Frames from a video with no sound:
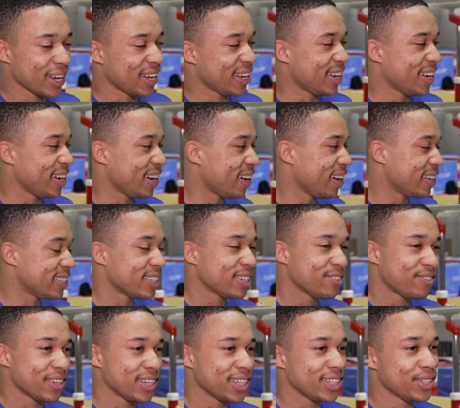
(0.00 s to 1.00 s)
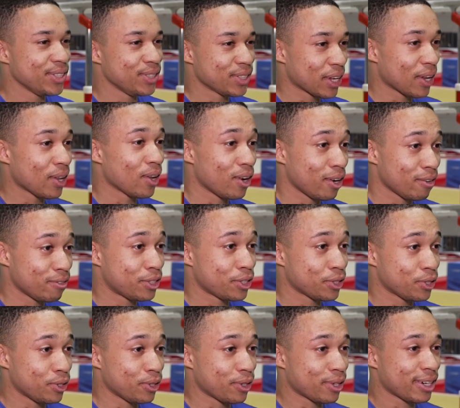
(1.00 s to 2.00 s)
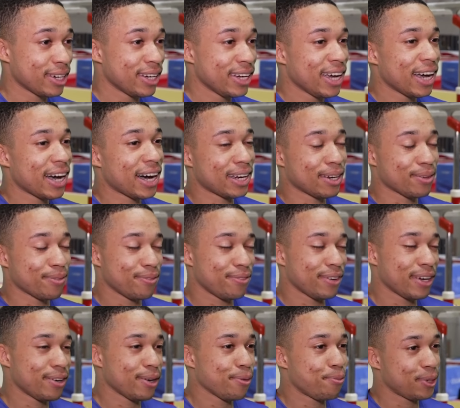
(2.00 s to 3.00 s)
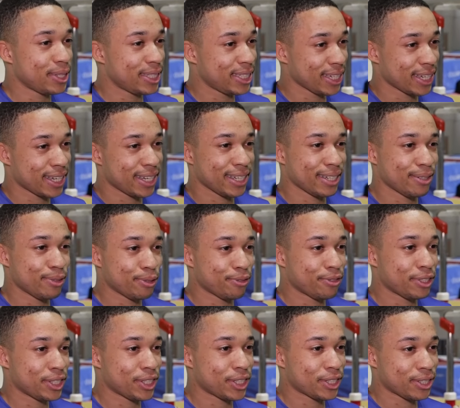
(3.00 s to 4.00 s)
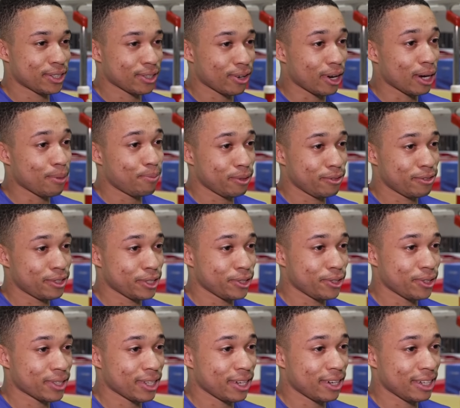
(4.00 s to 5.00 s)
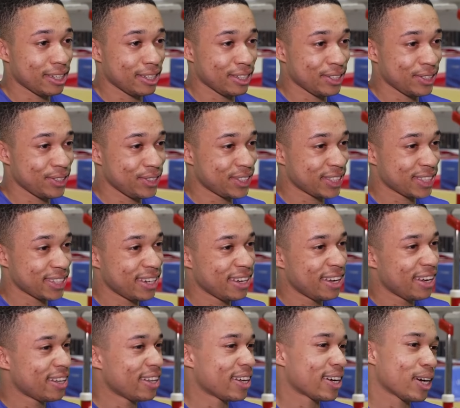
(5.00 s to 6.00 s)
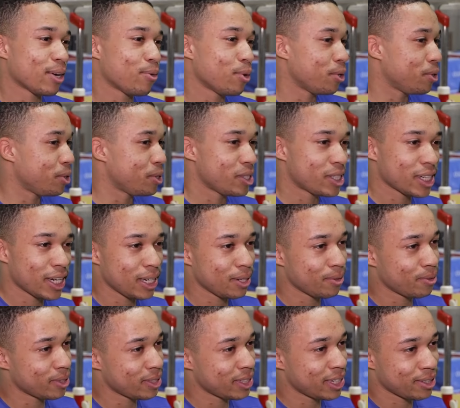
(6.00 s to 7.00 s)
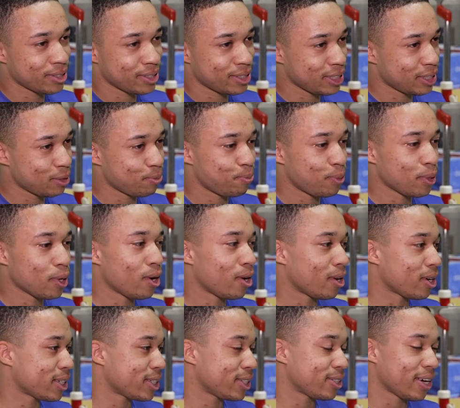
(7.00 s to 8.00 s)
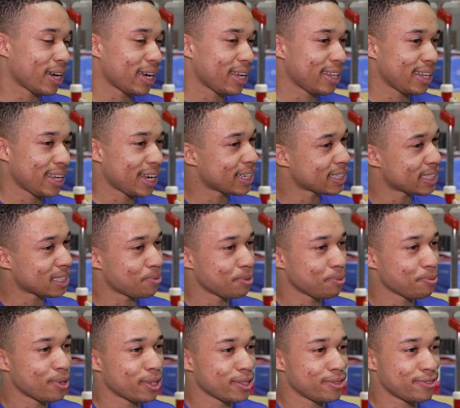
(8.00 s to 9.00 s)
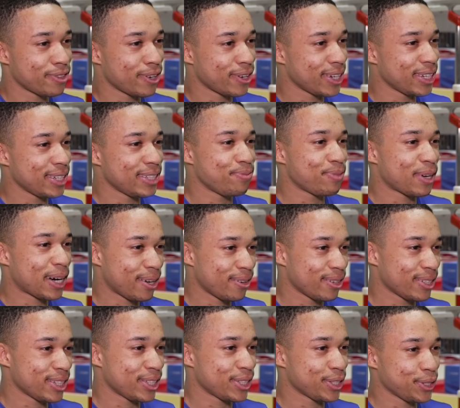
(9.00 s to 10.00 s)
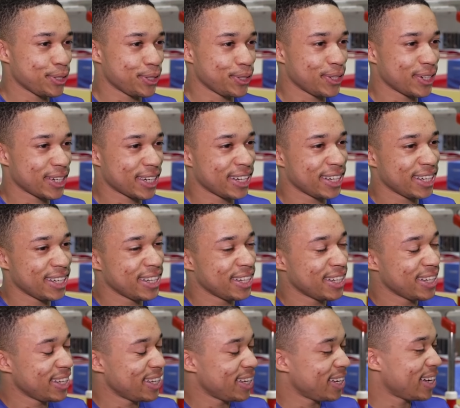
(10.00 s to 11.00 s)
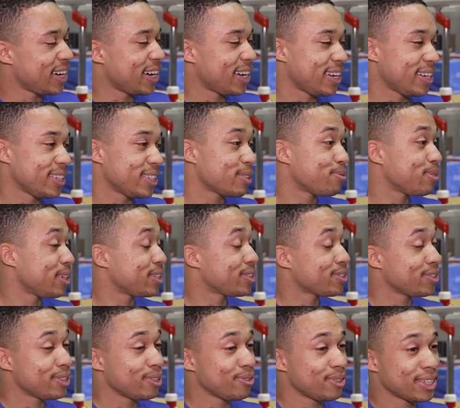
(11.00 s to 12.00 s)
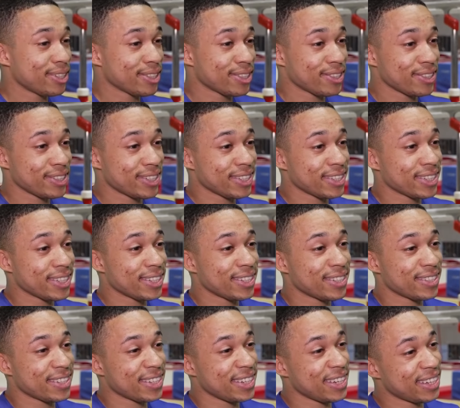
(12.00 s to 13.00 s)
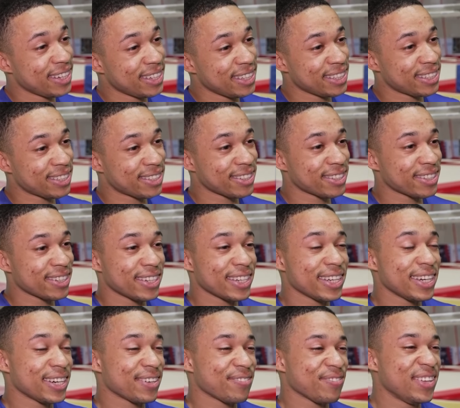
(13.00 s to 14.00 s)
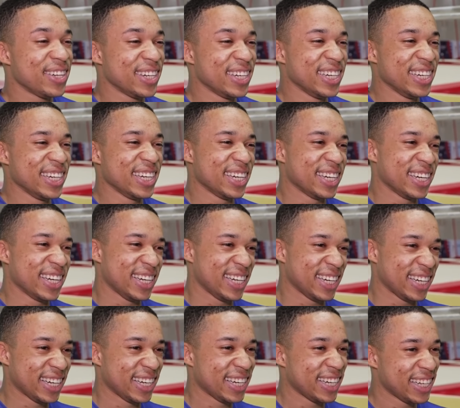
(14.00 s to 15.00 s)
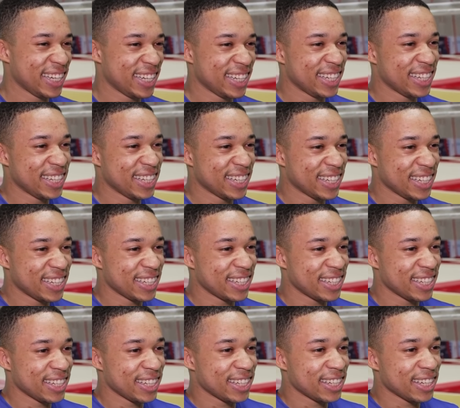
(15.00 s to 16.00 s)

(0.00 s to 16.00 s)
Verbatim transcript: Uh, I definitely use a lot of chalk, and I'm very particular with the type of chalk that I use. Like I won't use anyone else's blocks. I, it has to be my fine powder chalk, and I just make sure no one else touches it. And it's just like that. How much do you get through?